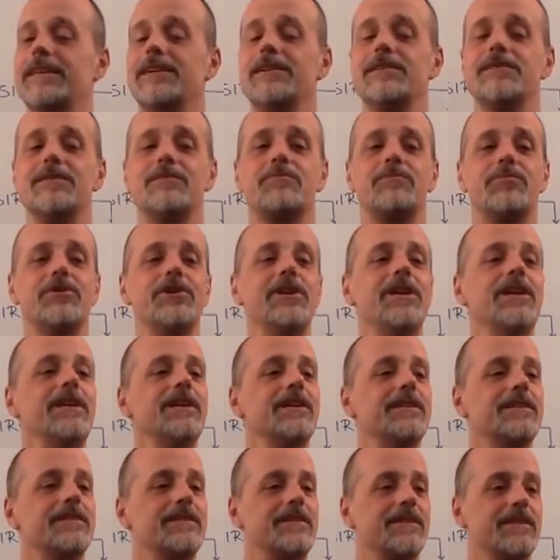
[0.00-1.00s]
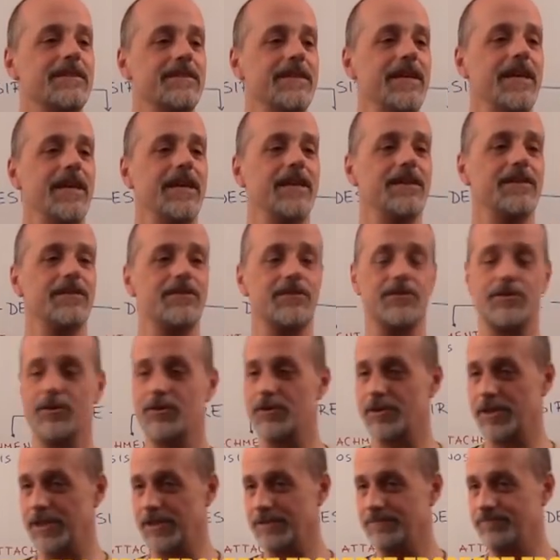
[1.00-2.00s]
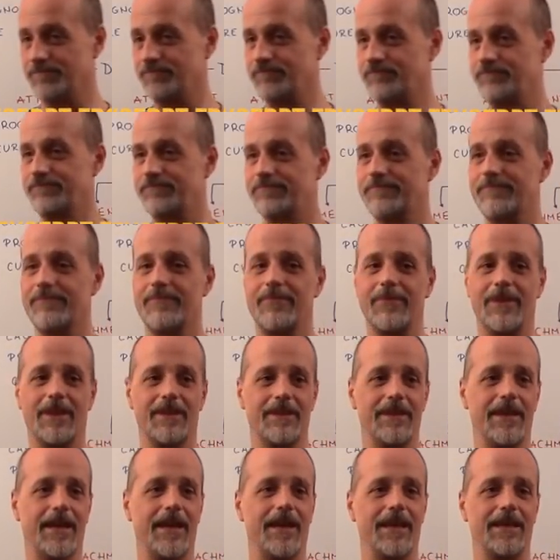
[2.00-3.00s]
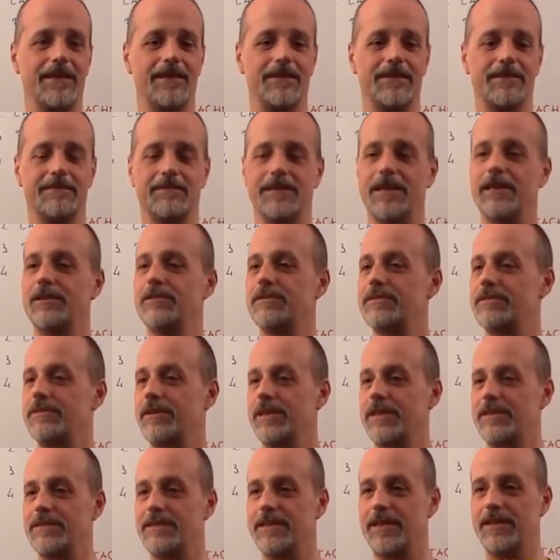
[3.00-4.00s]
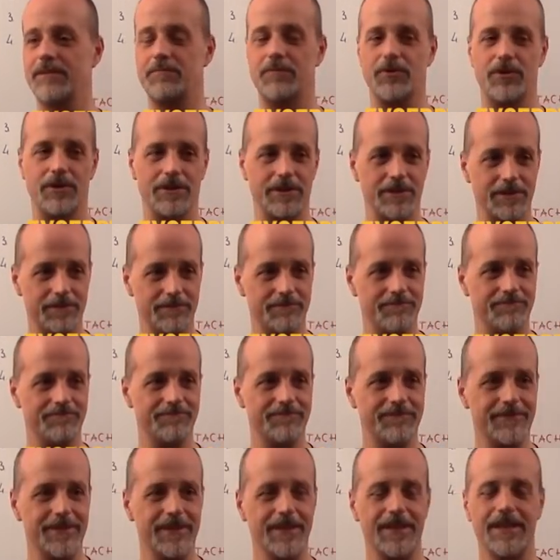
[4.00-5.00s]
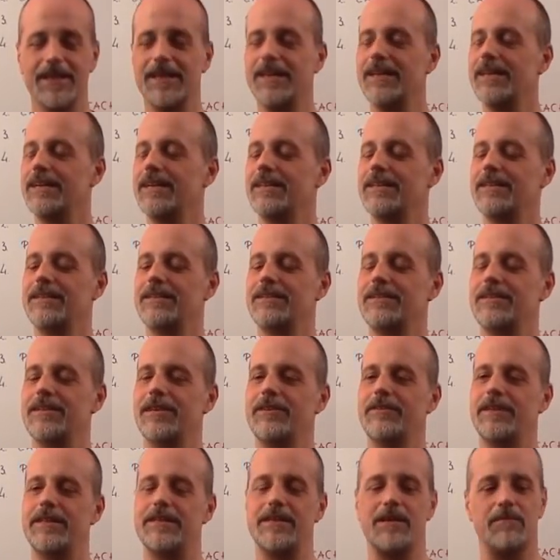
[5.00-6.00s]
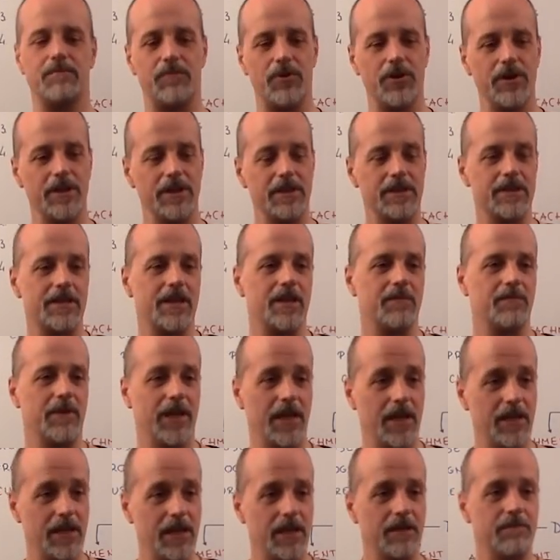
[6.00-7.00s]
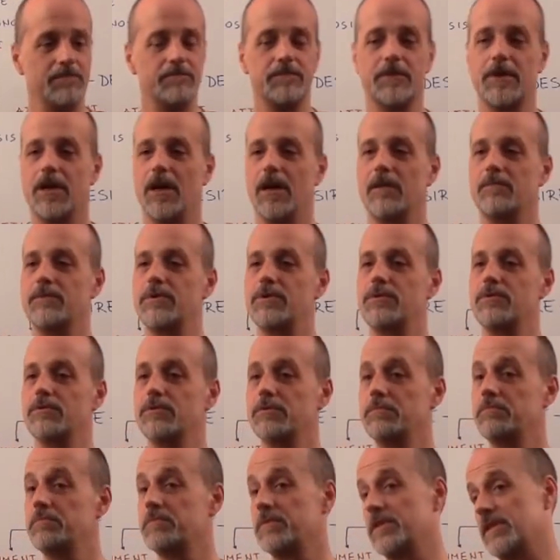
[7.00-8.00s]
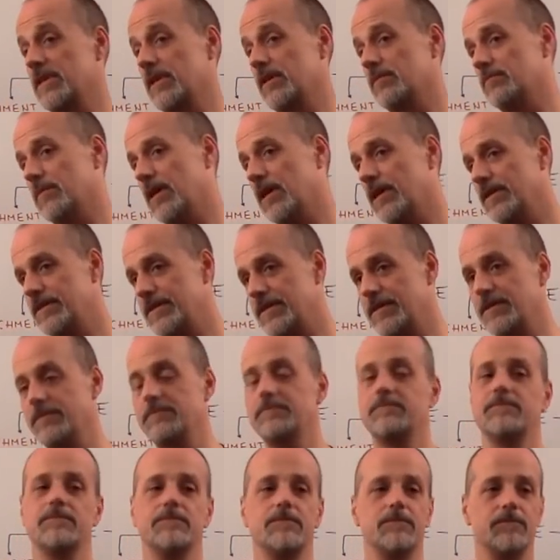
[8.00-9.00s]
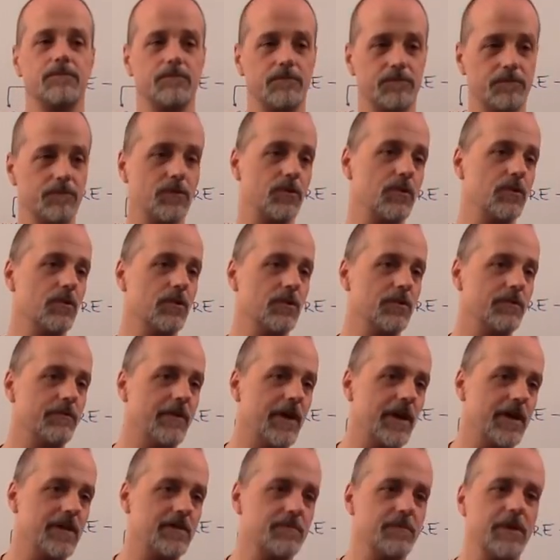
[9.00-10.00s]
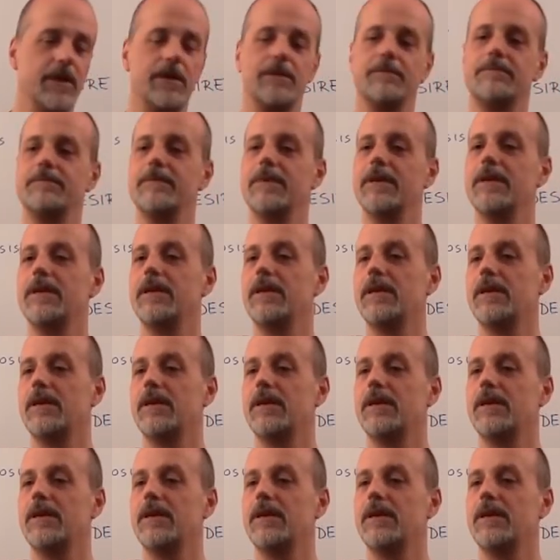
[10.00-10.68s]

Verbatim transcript: There is a brilliant Zen story that illustrates that point. So at some point, some lady comes to Zen master, old wise man,